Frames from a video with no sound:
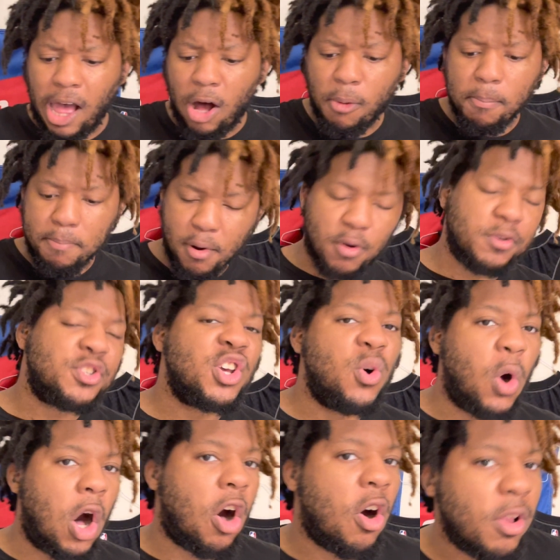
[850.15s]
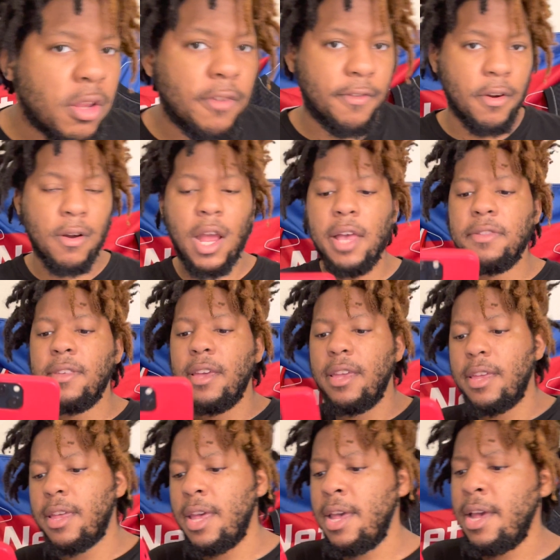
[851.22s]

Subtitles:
Alberto Oliver, I think.